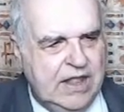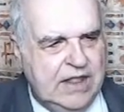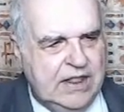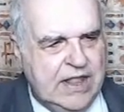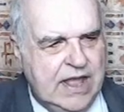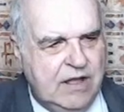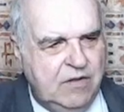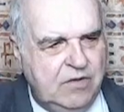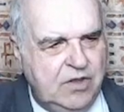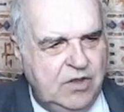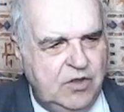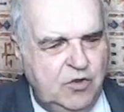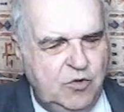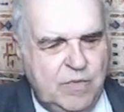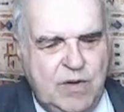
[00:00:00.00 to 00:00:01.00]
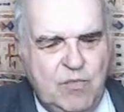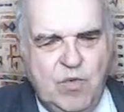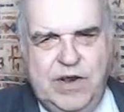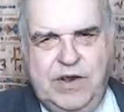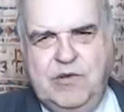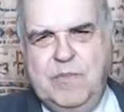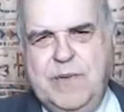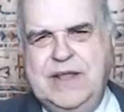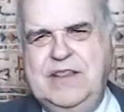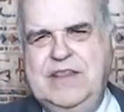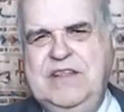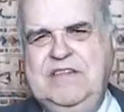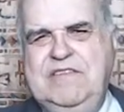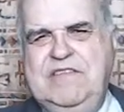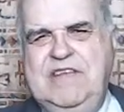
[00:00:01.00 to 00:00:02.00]
Now, you may wonder about
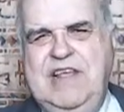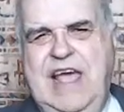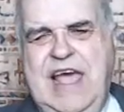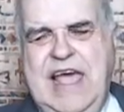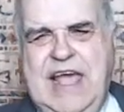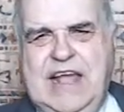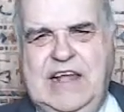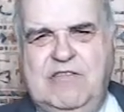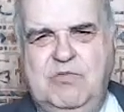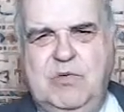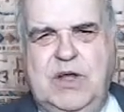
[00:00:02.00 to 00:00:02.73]
these tags.